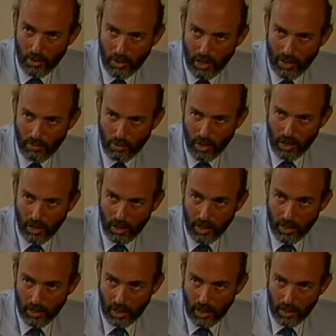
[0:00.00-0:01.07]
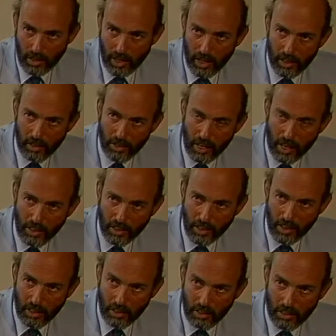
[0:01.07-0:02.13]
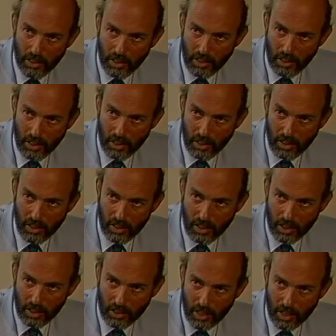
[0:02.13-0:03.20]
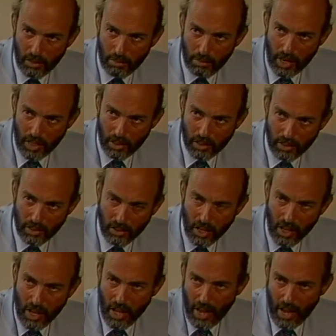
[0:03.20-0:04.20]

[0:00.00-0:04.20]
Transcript: who have well-lit arcades underneath the uh, code of practice,